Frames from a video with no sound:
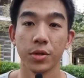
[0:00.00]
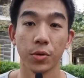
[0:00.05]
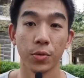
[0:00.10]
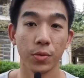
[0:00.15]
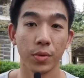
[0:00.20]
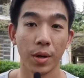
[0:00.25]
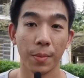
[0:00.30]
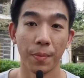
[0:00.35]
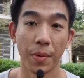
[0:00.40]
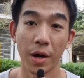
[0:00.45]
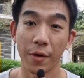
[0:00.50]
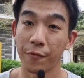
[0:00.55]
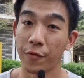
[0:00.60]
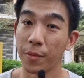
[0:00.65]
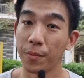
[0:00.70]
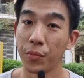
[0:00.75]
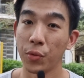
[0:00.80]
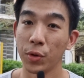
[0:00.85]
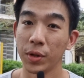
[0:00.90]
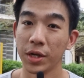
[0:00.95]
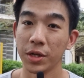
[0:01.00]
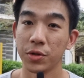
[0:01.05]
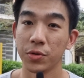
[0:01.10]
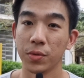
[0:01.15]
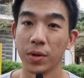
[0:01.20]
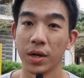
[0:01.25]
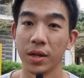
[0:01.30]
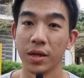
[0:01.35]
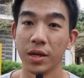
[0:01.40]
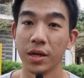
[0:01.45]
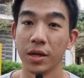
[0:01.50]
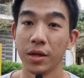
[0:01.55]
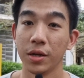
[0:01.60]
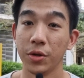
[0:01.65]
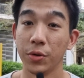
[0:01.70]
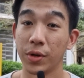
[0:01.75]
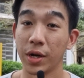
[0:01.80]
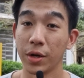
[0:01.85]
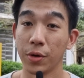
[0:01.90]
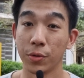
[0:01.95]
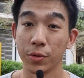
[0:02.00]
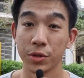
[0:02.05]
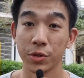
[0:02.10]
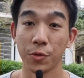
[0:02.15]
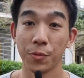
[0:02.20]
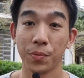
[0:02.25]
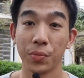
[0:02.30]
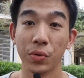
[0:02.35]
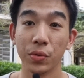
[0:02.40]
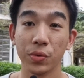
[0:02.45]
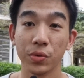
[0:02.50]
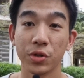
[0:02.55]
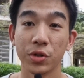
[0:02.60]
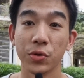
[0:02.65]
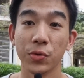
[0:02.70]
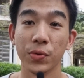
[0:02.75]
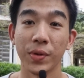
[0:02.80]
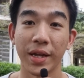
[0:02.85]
So apart from pulling too early, you can also pull too